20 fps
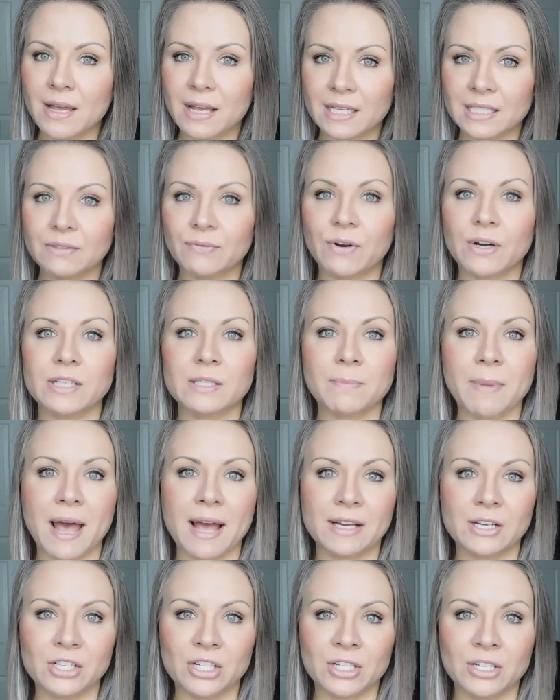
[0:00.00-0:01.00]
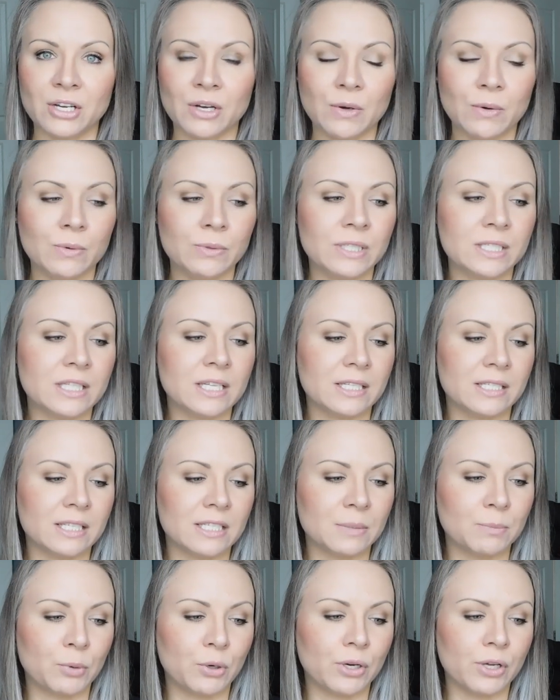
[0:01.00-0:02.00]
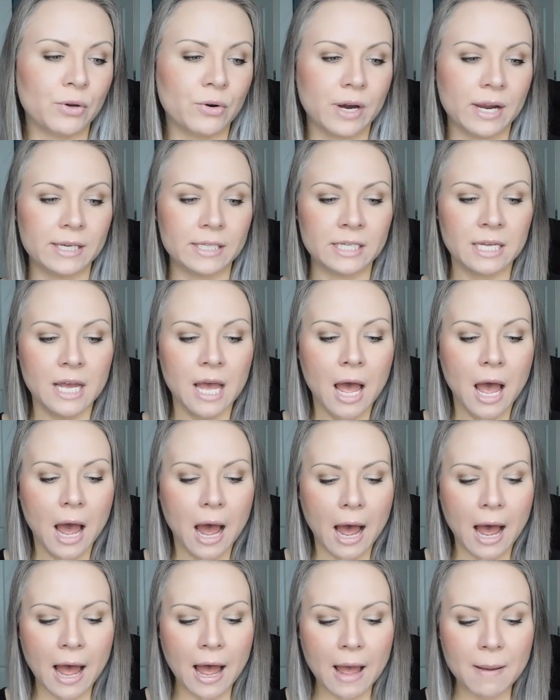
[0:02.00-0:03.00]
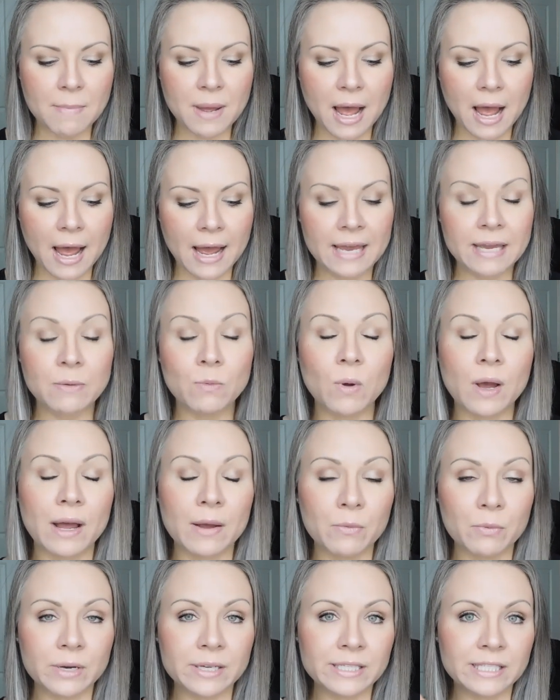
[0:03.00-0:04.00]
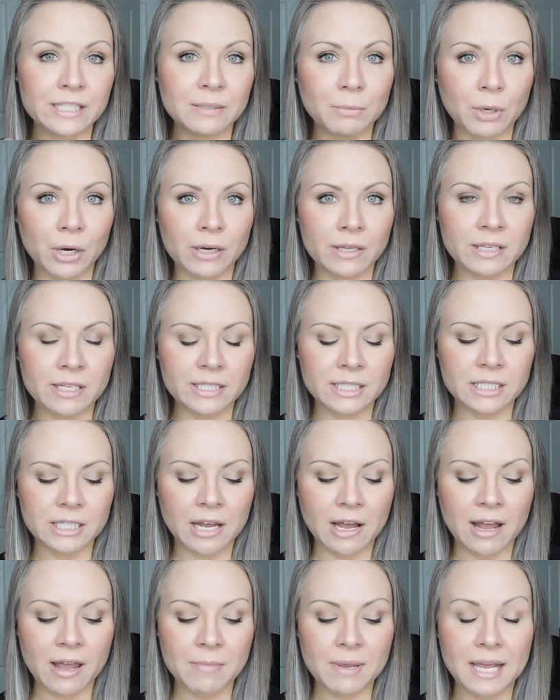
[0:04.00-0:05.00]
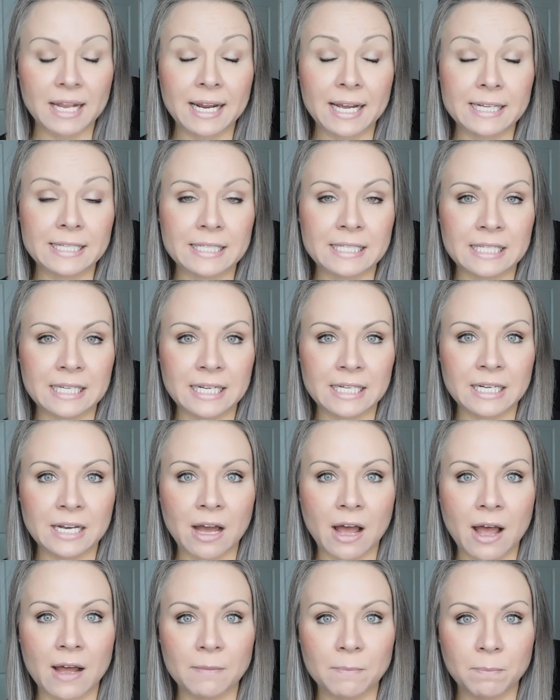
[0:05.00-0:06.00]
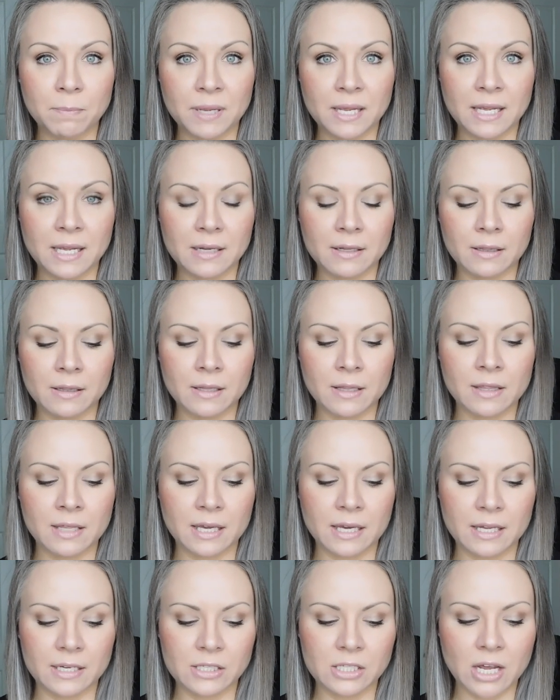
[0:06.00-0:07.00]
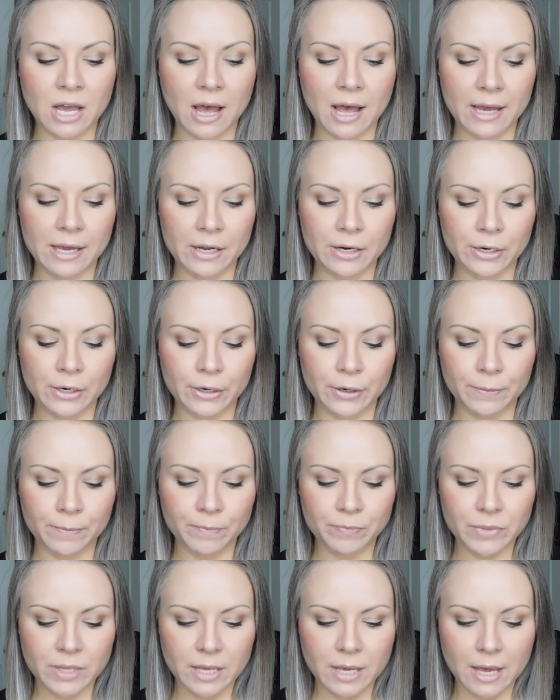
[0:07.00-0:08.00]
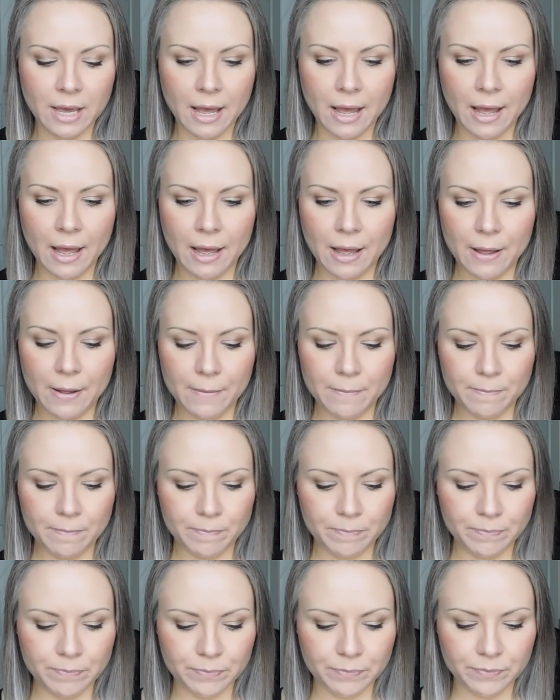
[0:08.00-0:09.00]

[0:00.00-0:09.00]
as far as packaging goes, this is pretty great. Um, I, I was smart this time and I did not peel the entire um,